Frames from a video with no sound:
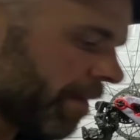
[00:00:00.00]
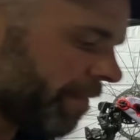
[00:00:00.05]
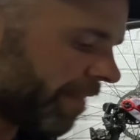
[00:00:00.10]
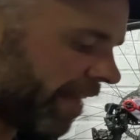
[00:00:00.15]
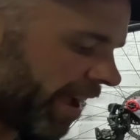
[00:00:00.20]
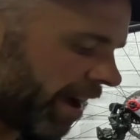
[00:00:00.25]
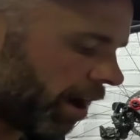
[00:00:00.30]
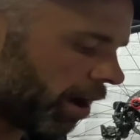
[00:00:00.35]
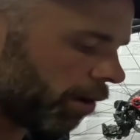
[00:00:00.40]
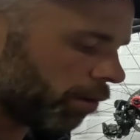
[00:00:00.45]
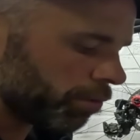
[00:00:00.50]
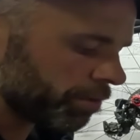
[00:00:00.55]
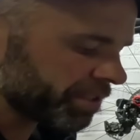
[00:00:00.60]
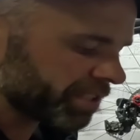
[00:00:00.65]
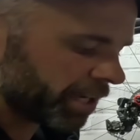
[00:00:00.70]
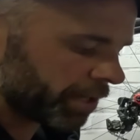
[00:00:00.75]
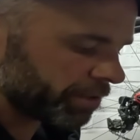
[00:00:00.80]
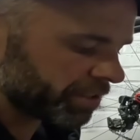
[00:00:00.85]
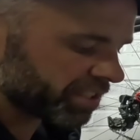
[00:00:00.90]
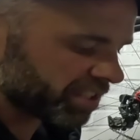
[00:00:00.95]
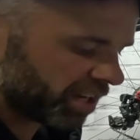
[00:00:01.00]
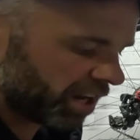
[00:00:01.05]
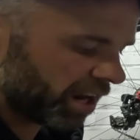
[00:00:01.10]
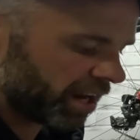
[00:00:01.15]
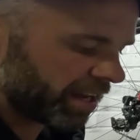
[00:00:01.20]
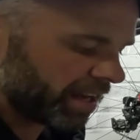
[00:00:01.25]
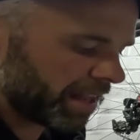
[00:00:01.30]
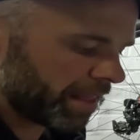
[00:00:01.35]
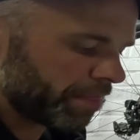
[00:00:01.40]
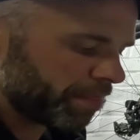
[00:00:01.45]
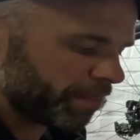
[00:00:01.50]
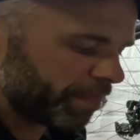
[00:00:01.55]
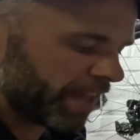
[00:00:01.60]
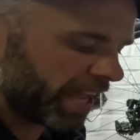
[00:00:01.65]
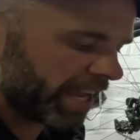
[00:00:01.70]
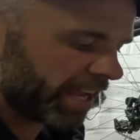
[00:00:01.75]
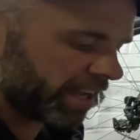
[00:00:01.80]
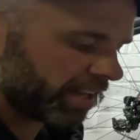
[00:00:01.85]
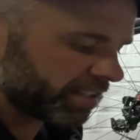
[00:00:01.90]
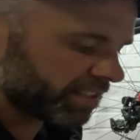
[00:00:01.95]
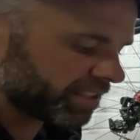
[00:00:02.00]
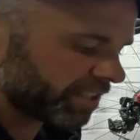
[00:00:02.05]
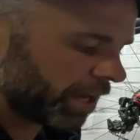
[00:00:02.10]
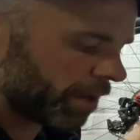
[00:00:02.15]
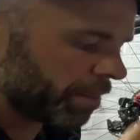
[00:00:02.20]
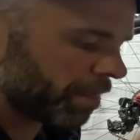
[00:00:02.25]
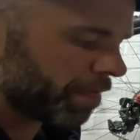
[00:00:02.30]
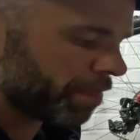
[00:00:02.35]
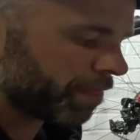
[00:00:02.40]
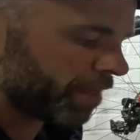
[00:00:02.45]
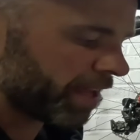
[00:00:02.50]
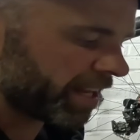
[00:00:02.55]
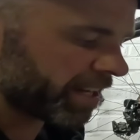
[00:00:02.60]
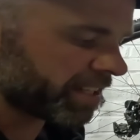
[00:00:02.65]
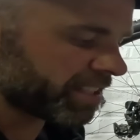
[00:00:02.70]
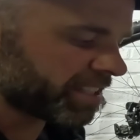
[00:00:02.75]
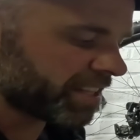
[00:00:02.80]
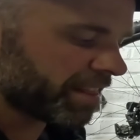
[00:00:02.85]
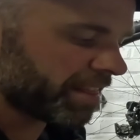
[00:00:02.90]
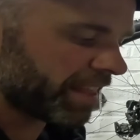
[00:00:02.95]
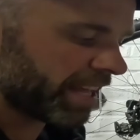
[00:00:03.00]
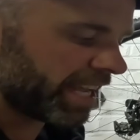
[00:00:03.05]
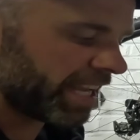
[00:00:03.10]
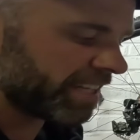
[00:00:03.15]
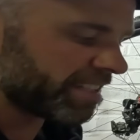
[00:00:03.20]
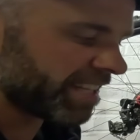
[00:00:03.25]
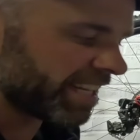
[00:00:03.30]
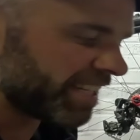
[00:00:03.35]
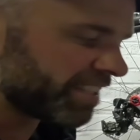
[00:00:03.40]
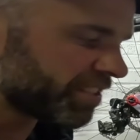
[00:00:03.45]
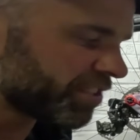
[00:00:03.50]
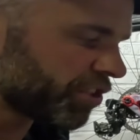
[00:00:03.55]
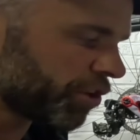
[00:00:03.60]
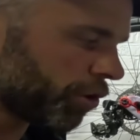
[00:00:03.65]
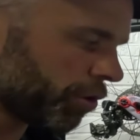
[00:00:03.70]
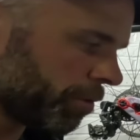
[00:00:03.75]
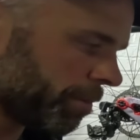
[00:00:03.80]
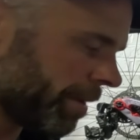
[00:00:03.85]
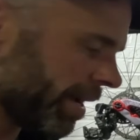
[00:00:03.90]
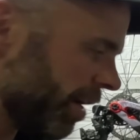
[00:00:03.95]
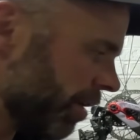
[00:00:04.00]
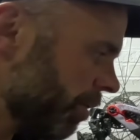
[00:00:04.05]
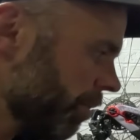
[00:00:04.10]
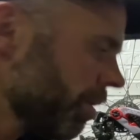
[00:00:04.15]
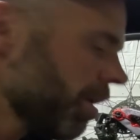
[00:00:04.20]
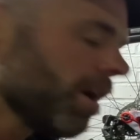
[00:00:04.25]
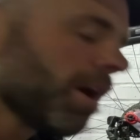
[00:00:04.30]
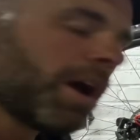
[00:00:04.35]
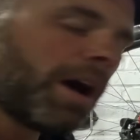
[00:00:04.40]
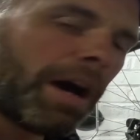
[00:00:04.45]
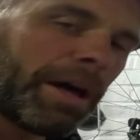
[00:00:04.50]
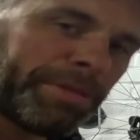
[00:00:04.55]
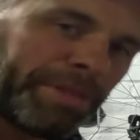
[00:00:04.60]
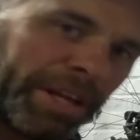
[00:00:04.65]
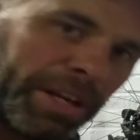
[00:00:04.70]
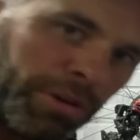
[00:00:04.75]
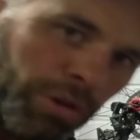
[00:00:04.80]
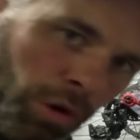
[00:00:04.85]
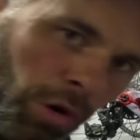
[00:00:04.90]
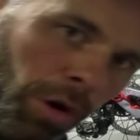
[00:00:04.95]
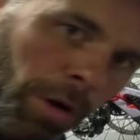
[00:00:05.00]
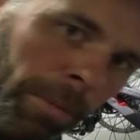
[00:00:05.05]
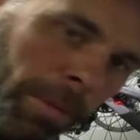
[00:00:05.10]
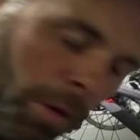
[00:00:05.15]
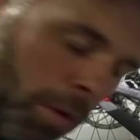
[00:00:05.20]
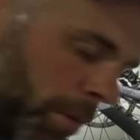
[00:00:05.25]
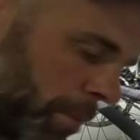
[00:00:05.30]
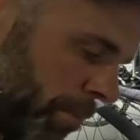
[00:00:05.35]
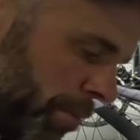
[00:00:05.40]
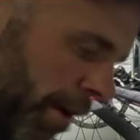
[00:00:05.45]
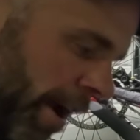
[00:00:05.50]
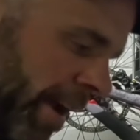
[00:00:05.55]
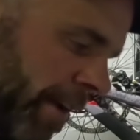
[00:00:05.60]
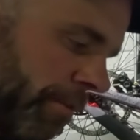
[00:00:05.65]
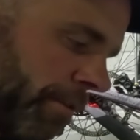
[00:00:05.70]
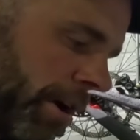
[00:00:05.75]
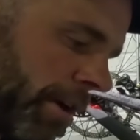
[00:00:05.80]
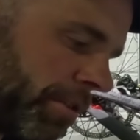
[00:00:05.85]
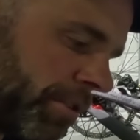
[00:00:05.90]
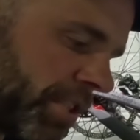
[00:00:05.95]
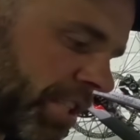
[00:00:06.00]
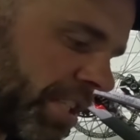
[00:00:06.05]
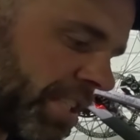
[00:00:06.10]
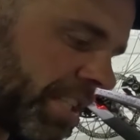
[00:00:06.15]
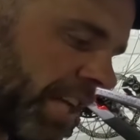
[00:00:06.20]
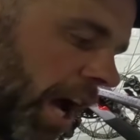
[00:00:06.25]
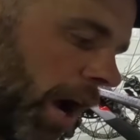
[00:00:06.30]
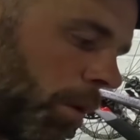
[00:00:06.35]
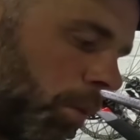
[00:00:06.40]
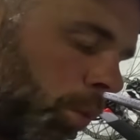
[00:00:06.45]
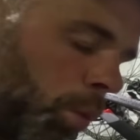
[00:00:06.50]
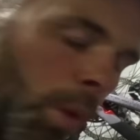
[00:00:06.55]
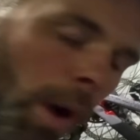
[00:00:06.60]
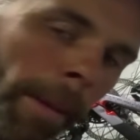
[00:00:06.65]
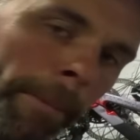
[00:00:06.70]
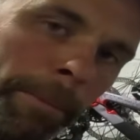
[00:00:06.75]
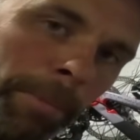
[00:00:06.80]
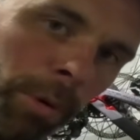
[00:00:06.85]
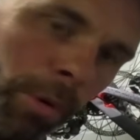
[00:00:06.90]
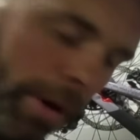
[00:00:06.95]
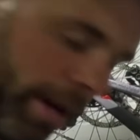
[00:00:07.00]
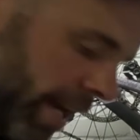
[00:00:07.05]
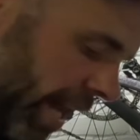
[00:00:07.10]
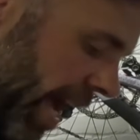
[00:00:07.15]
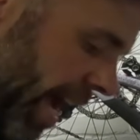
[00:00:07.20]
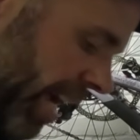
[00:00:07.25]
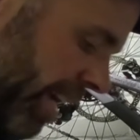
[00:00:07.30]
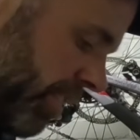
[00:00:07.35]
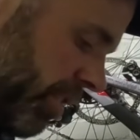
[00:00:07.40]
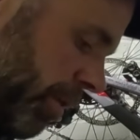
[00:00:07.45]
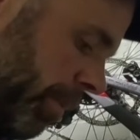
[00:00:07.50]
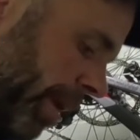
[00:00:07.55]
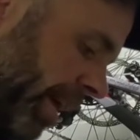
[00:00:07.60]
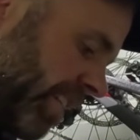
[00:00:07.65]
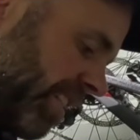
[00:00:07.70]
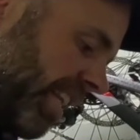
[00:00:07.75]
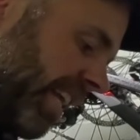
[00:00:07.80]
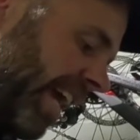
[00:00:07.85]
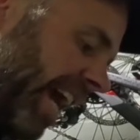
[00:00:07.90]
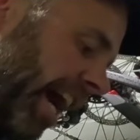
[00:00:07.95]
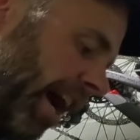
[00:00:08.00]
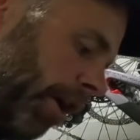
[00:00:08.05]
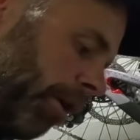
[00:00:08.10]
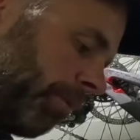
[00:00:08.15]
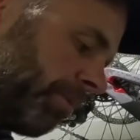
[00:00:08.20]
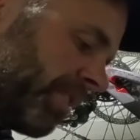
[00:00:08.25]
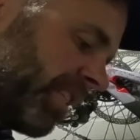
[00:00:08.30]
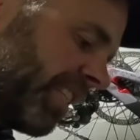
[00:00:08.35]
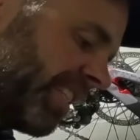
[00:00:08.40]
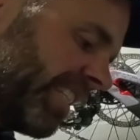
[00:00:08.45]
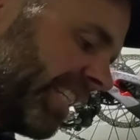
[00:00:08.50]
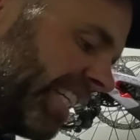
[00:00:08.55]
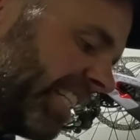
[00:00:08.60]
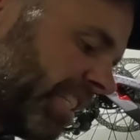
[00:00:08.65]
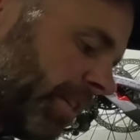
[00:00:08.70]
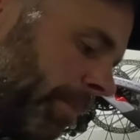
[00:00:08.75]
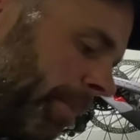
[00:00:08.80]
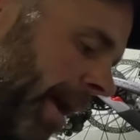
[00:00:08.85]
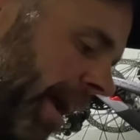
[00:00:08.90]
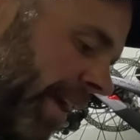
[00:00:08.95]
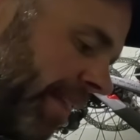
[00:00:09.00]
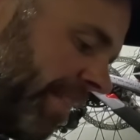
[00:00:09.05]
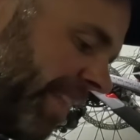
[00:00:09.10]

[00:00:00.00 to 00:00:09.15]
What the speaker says: they are also slightly thicker. So the thickness of these is 2mm. I think normal brake rotors are 1.8. So it basically helps dissipate